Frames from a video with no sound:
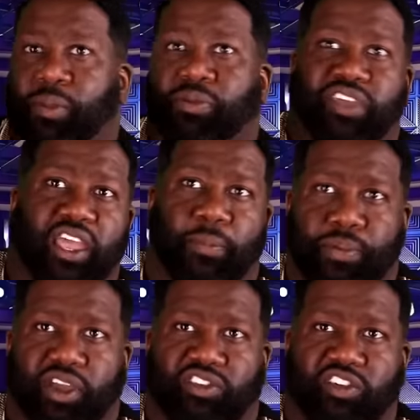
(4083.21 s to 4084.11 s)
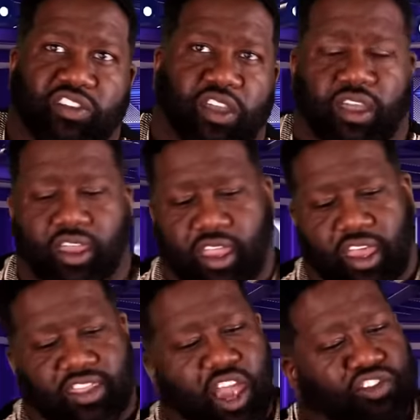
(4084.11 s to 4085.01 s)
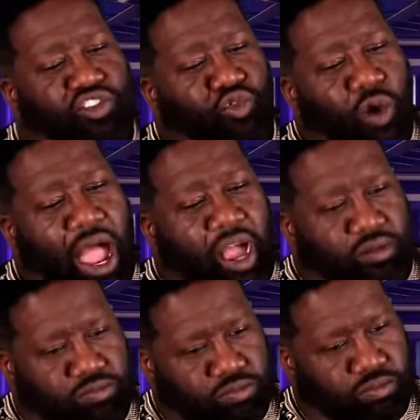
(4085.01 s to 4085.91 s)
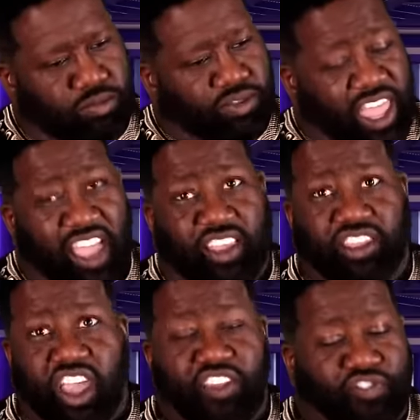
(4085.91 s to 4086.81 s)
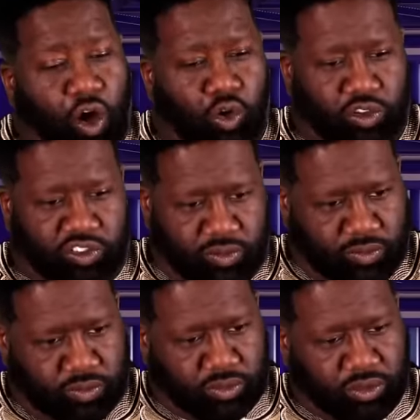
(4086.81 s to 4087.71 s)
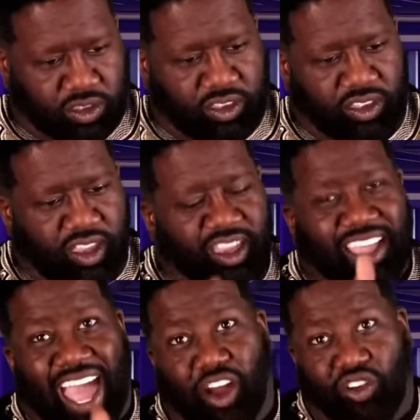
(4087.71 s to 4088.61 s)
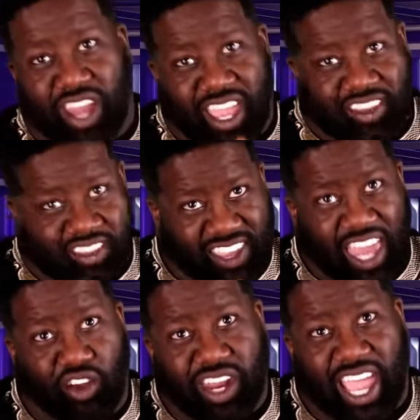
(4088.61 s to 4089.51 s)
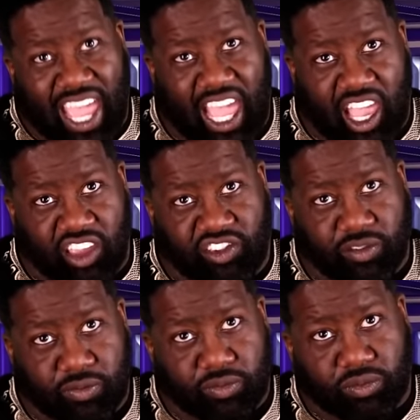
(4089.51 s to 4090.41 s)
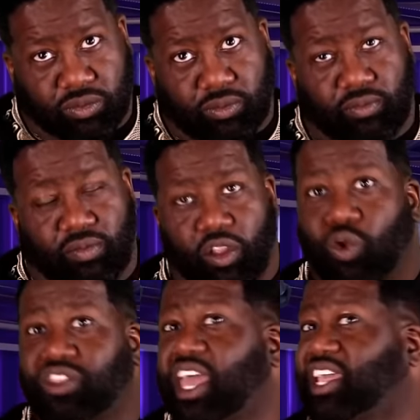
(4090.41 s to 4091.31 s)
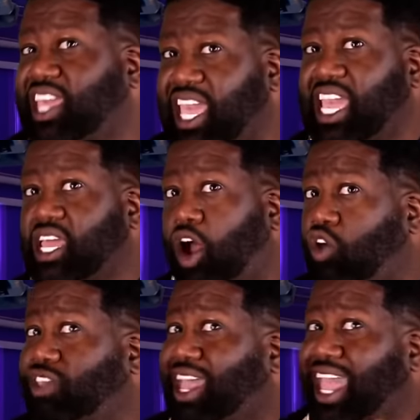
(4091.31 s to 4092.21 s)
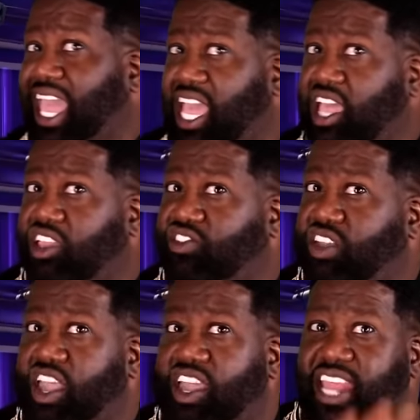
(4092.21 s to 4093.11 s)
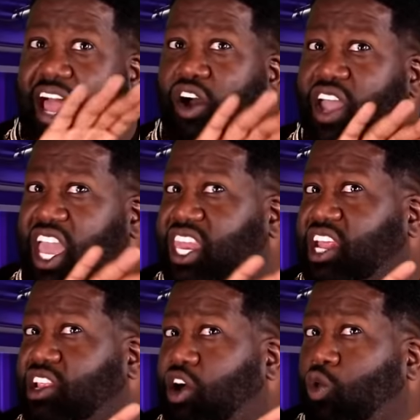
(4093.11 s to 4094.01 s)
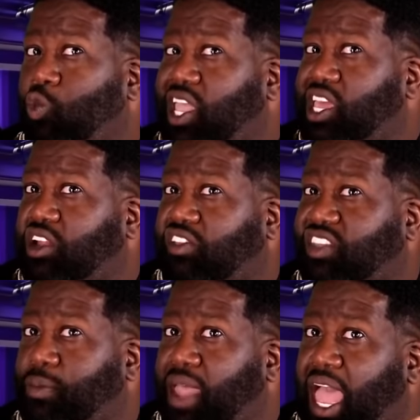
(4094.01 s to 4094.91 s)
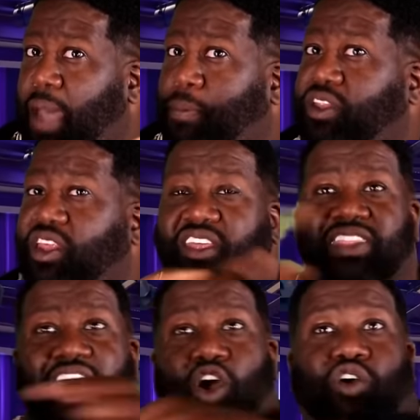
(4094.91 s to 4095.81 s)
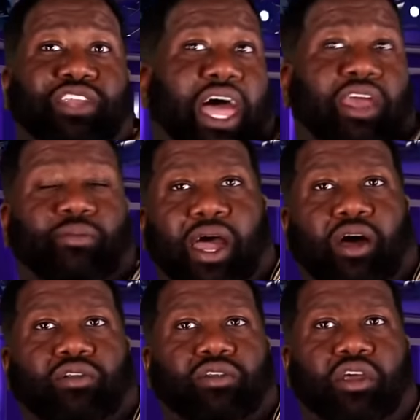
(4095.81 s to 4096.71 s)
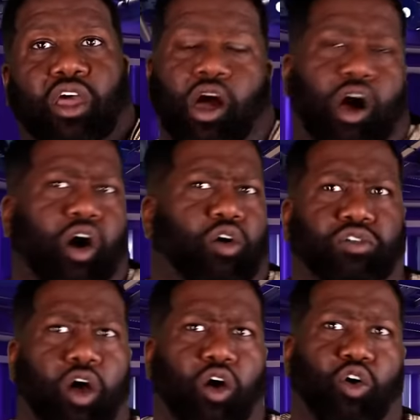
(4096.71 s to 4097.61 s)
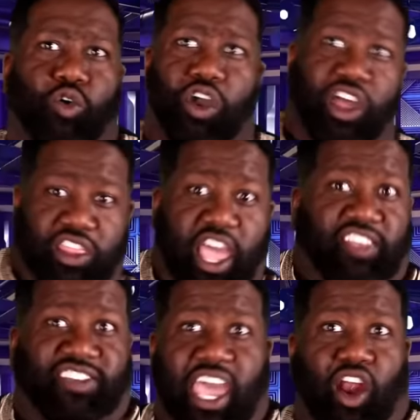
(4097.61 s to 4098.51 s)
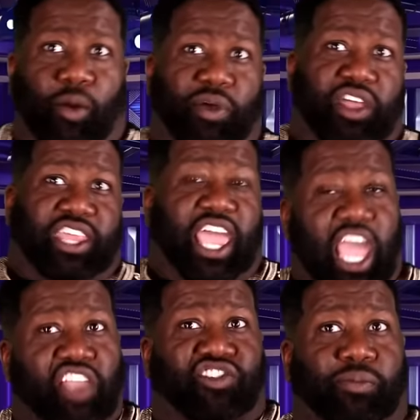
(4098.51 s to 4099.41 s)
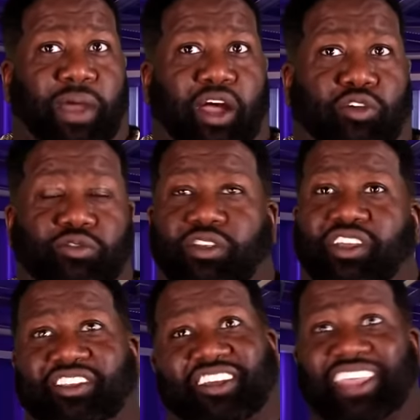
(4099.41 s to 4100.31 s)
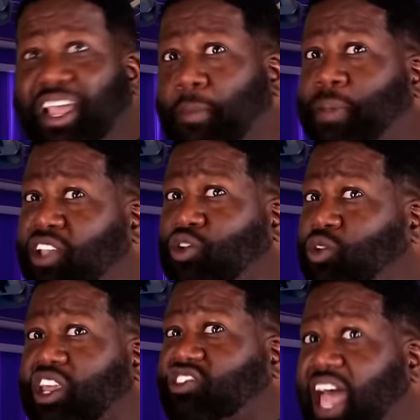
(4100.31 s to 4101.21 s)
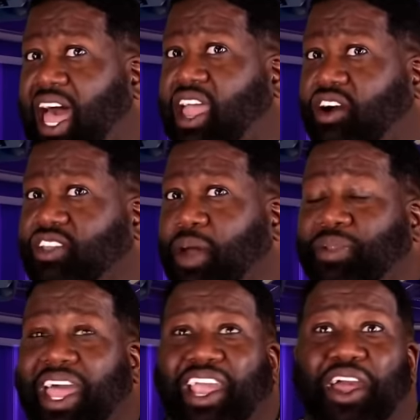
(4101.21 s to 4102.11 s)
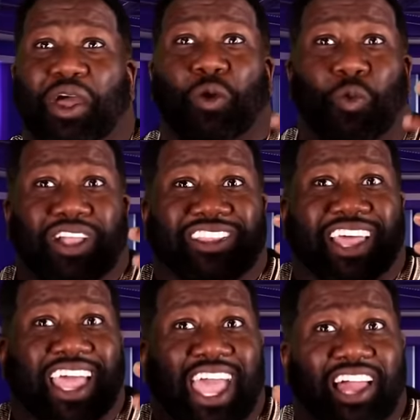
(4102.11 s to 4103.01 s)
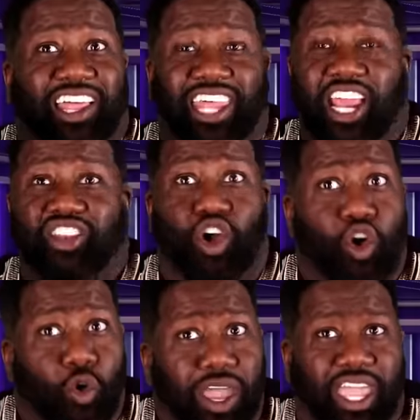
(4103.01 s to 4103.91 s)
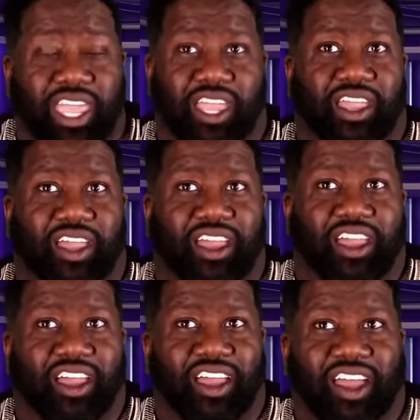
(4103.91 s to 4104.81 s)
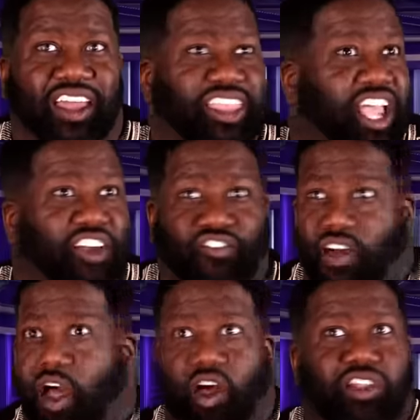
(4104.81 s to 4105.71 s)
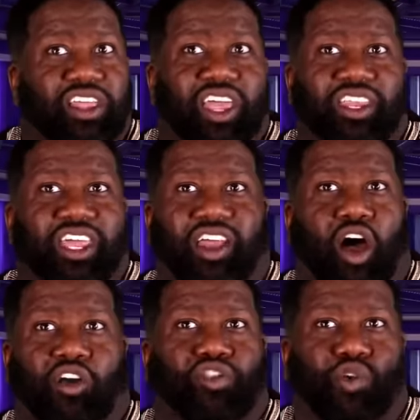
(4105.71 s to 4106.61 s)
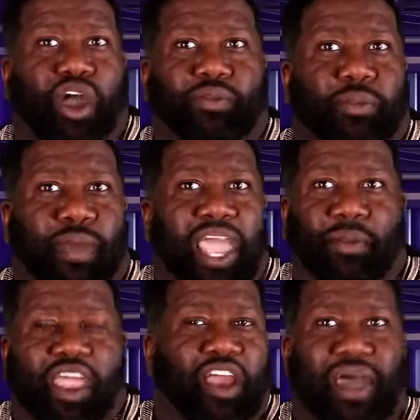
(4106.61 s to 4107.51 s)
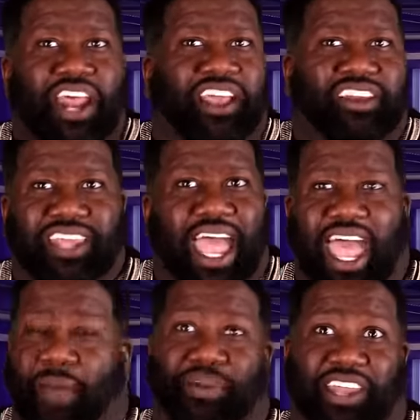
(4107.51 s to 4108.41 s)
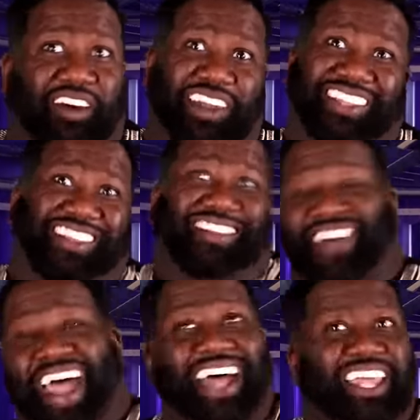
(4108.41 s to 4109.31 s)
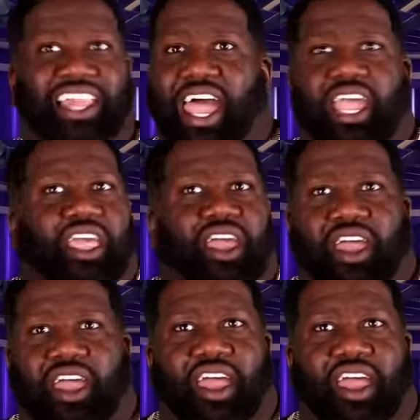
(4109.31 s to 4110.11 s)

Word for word: people taking pictures. There's this rock. They these folks got on the sat on the edge with their kid on the edge. Now, any little wind or something happened, they going down the mountain. Oh no, they sat almost at the edge of the mountain to take a picture with their child. I'm like, what the hell are they doing? They could fall and, and, and all three of them, the baby, everybody could die. But don't they just smiling like,